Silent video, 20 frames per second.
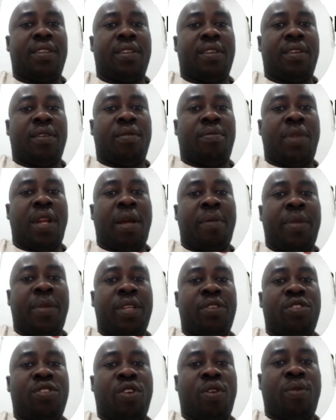plumbing
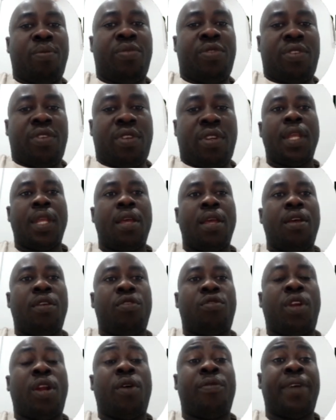jobs. So
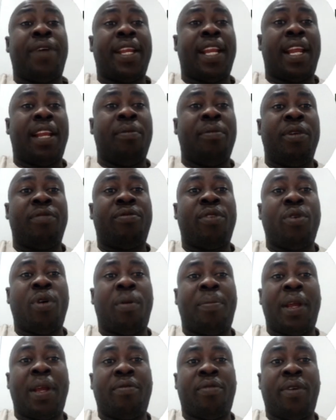now finally, before you
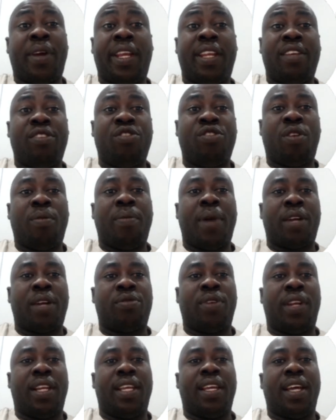apply for any job,
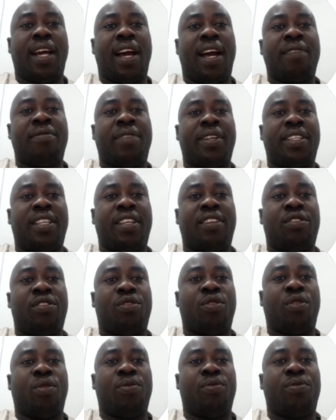actually have a taste
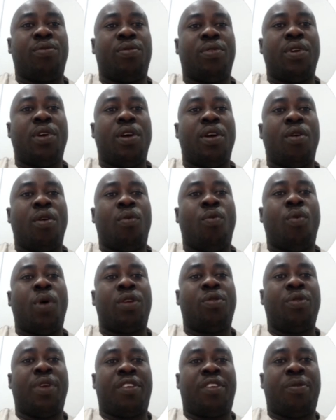of what
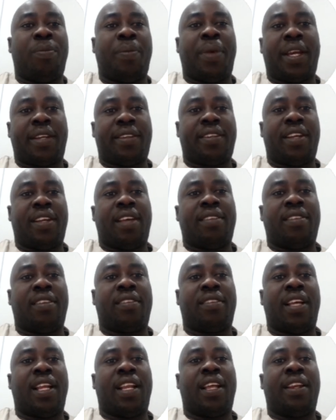to expect as a
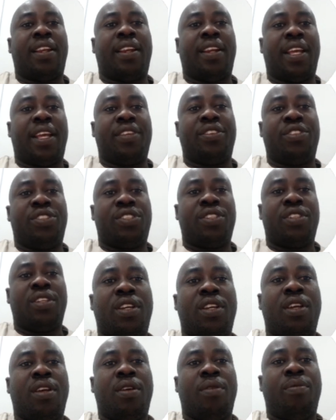salary range
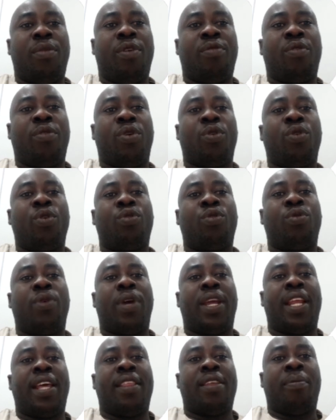before you go to
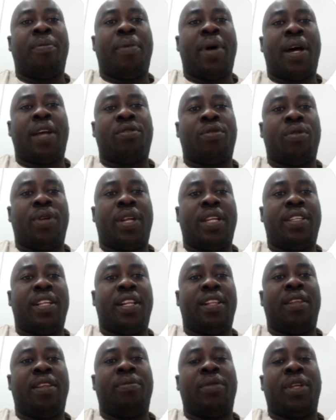any other person and tell
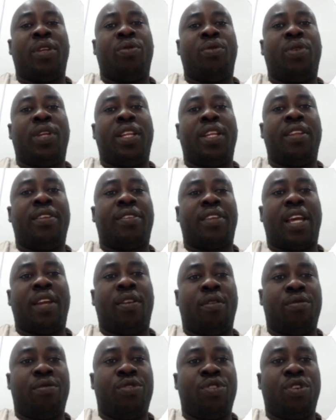them that you need this kind
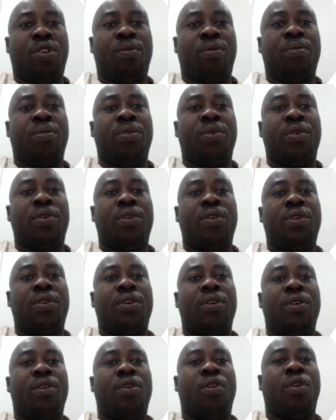of job,
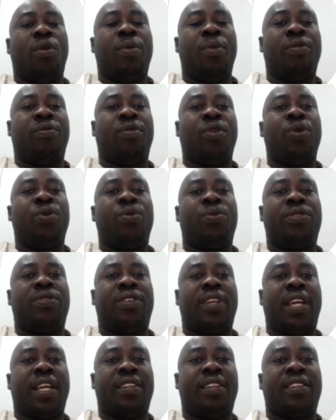or before you
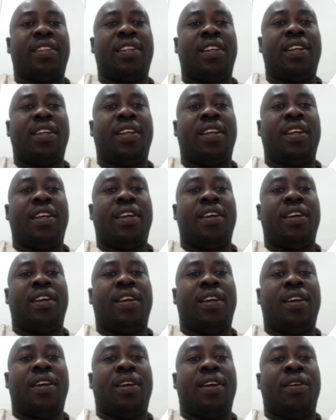set
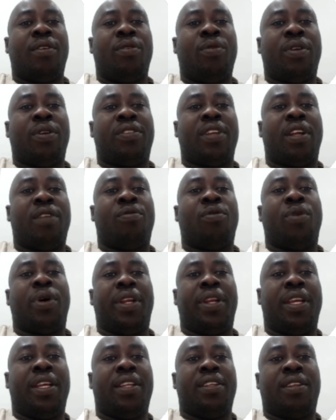yourself for an
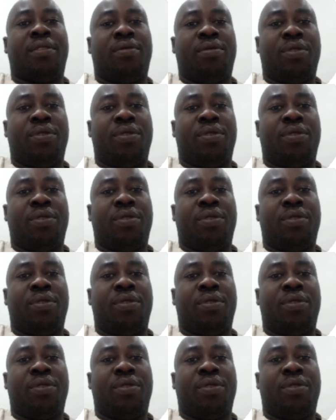interview.